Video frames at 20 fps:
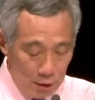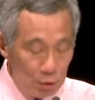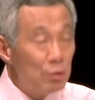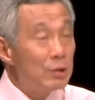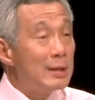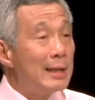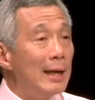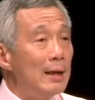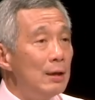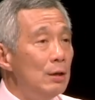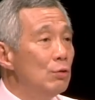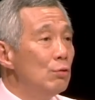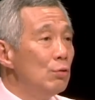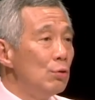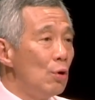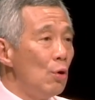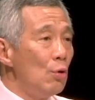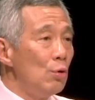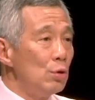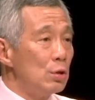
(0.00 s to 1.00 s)
to set
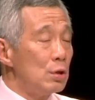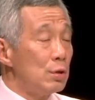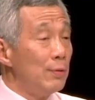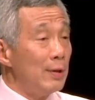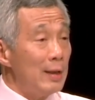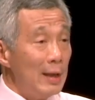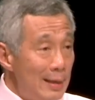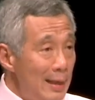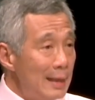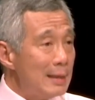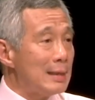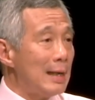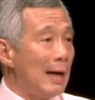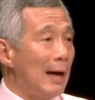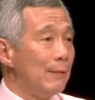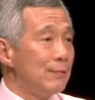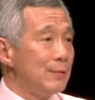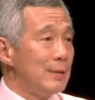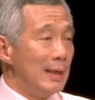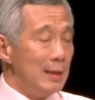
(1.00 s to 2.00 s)
new goals for the next
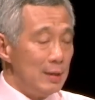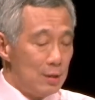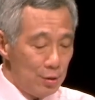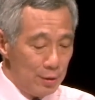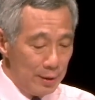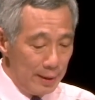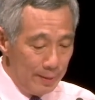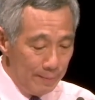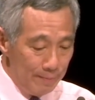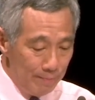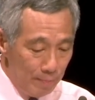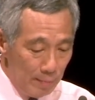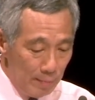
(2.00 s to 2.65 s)
half century,